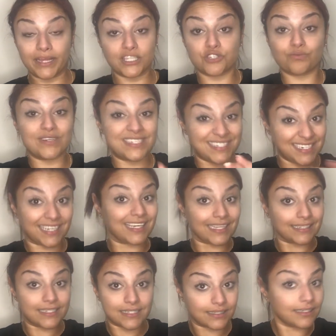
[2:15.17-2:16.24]
it's
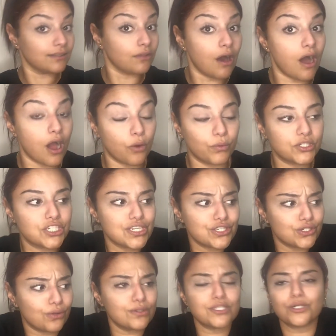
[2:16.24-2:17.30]
ridiculously long, which is
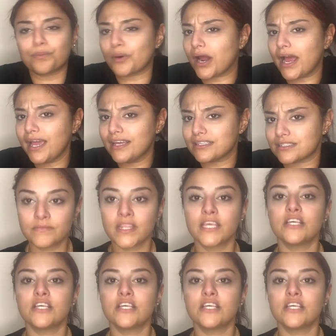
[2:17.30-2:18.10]
no surprise.